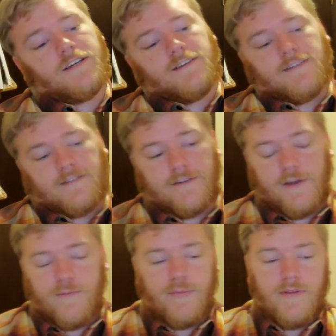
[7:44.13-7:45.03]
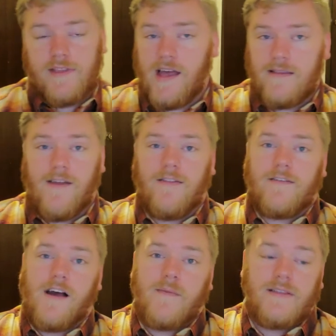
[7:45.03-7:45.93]
go ahead and put that down in the
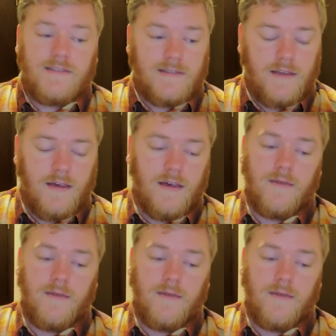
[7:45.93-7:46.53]
comments um,